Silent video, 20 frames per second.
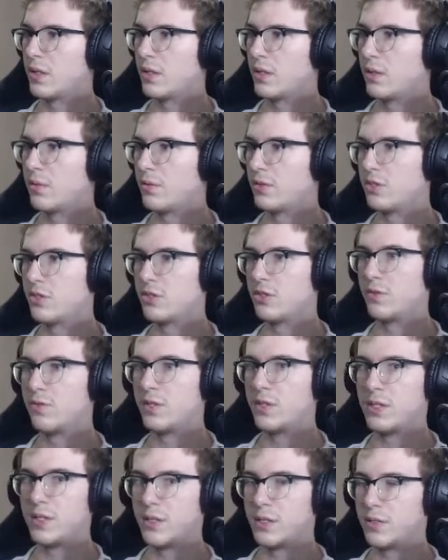Which is over
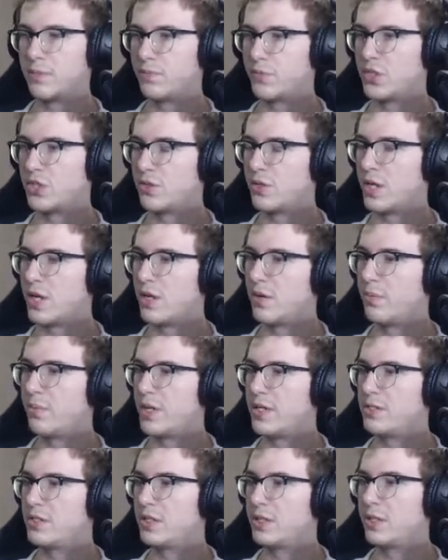here. So now
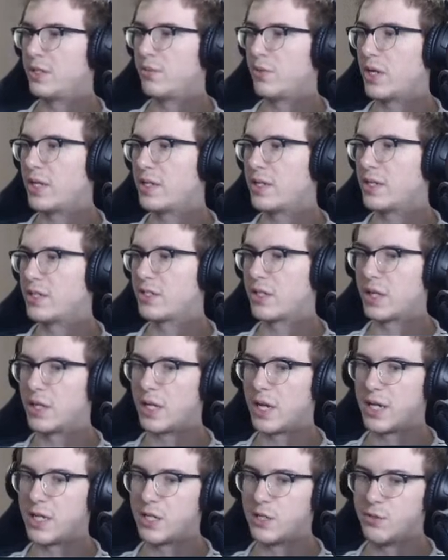basically what I did is
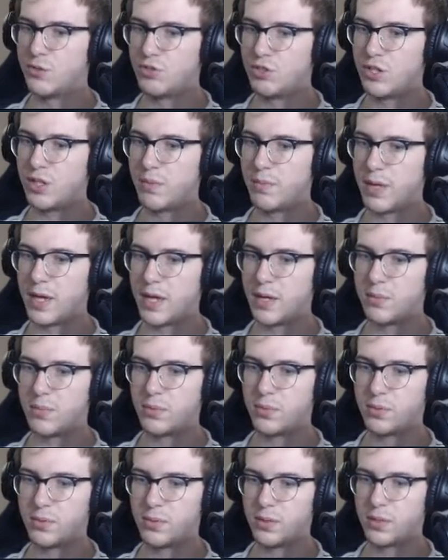I used the map
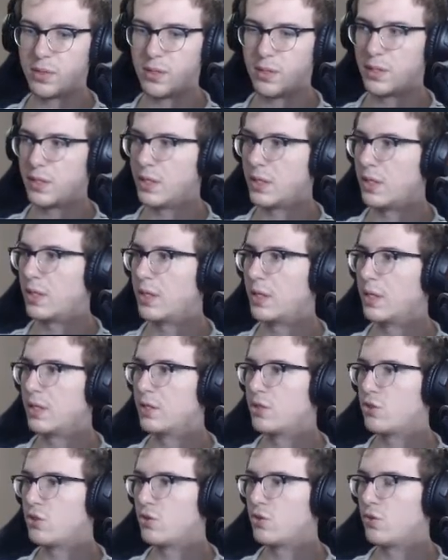
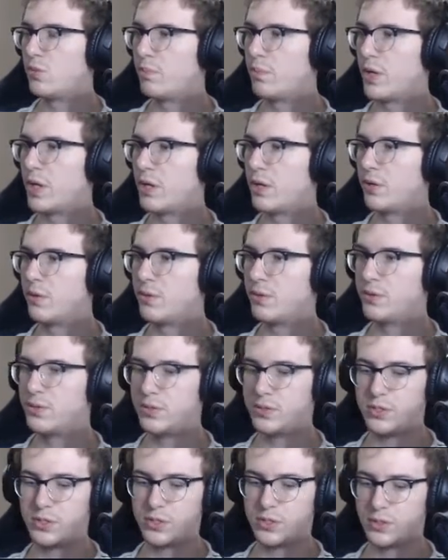to
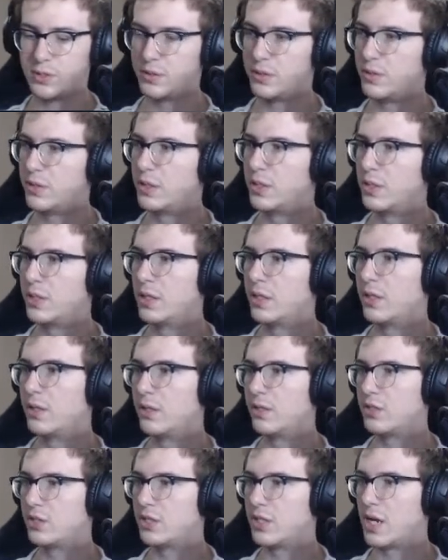pose
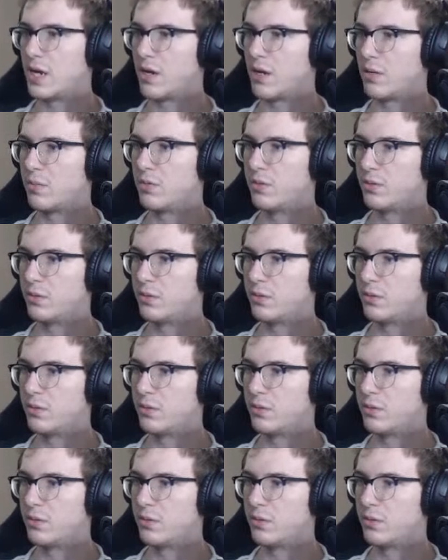the Scarab.